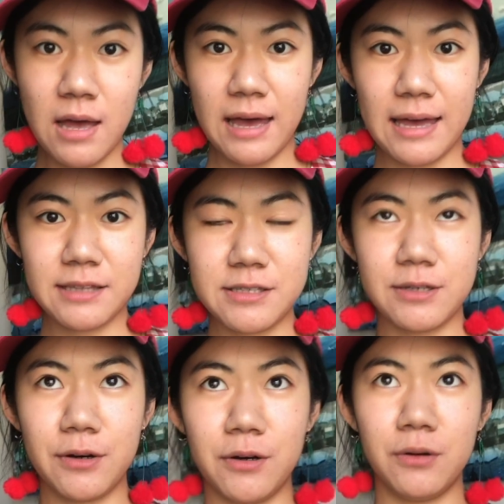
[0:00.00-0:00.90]
And
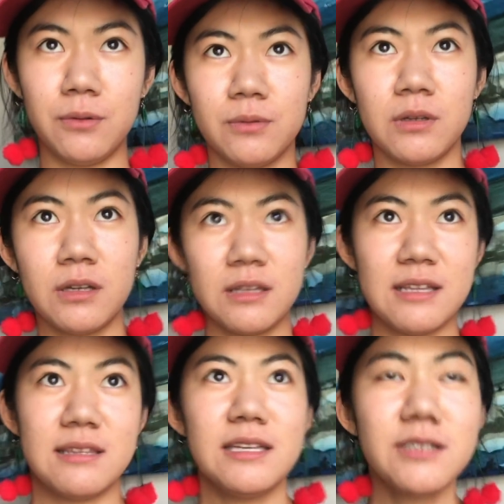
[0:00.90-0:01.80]
so
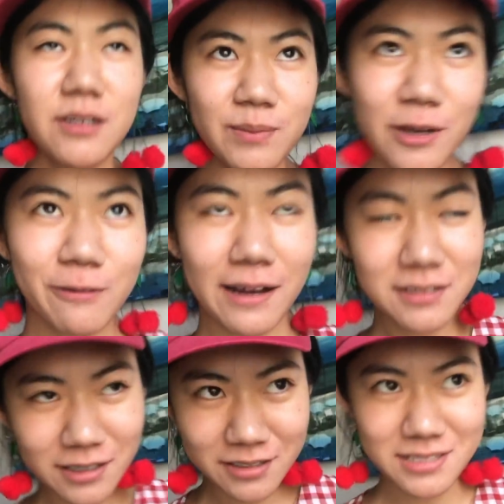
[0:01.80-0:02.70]
this took me a while
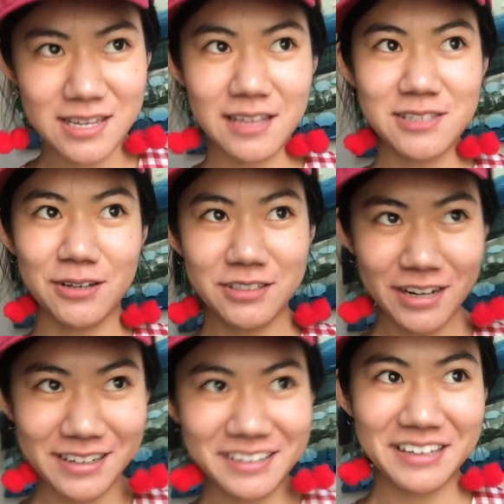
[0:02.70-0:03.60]
to understand, so I'll try
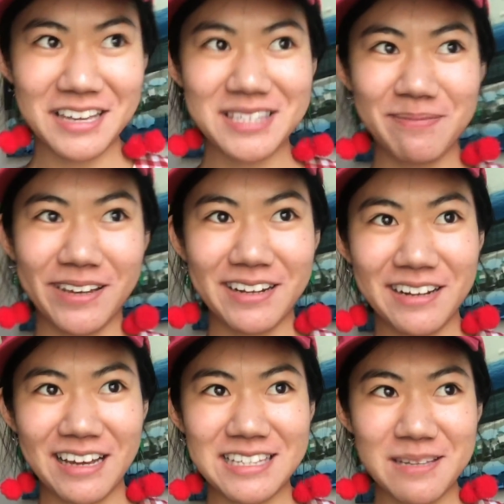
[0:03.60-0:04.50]
to explain
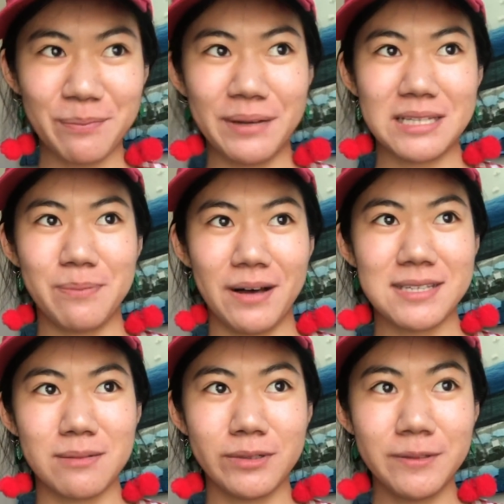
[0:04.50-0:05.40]
it as simply as
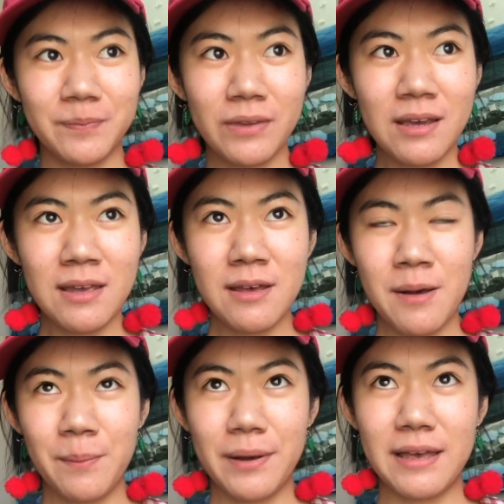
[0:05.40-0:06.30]
possible.
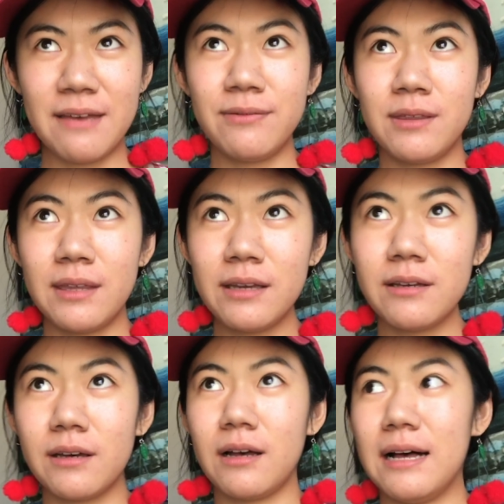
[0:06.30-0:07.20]
But if you
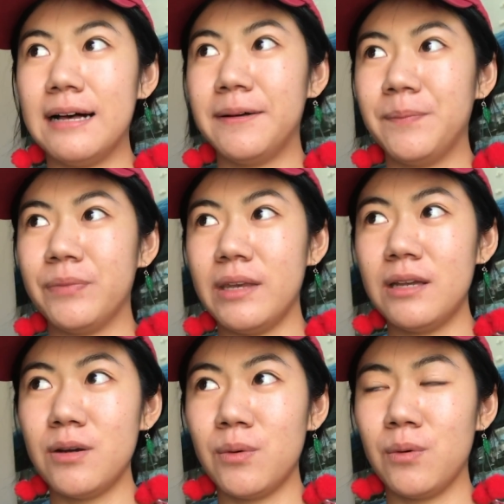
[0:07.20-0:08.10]
think in
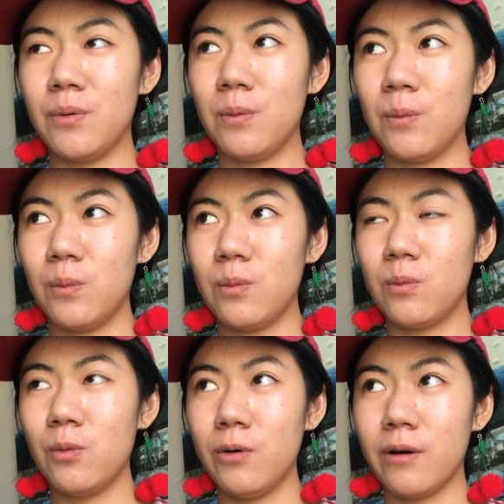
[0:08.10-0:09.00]
a
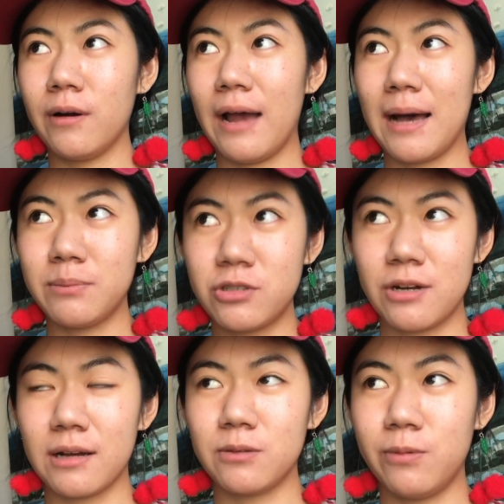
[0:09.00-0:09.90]
more
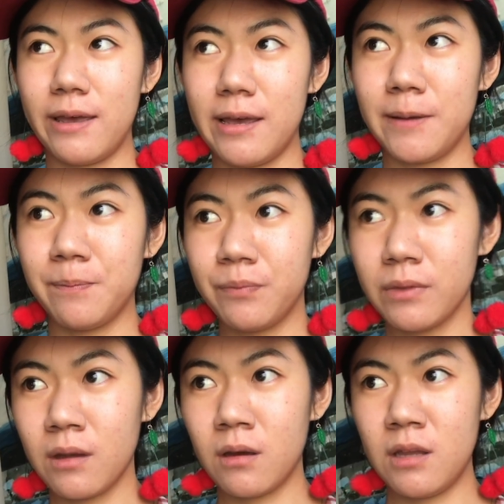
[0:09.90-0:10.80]
abstract way,
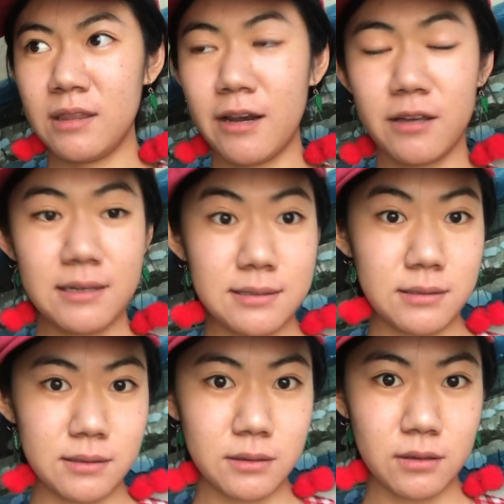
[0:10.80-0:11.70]
there are
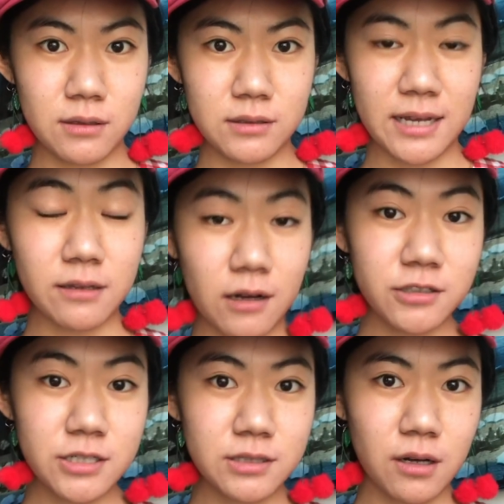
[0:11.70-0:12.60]
these
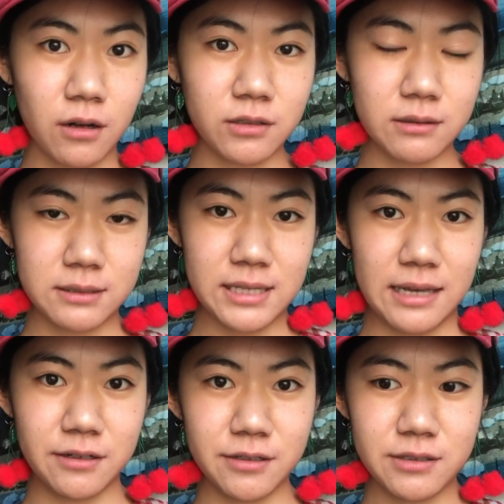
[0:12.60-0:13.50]
technologies called
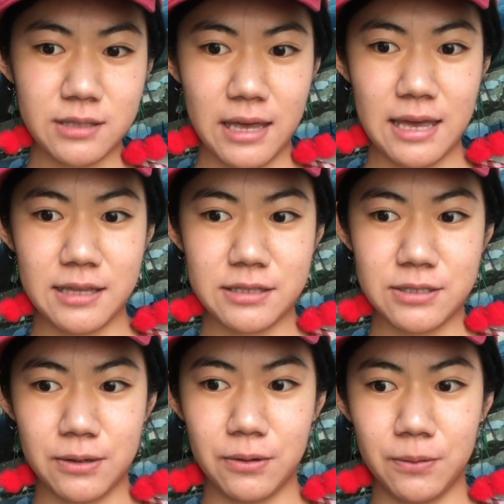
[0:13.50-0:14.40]
containers. And
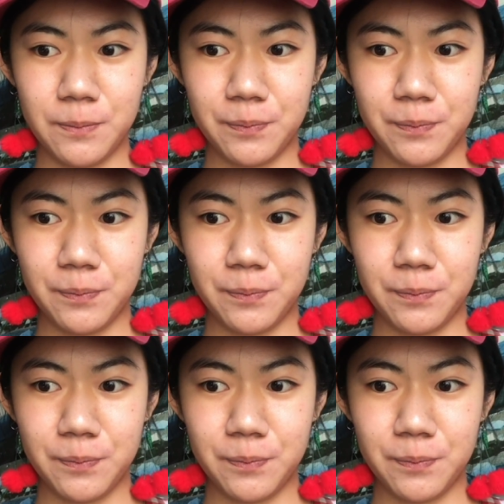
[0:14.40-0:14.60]
so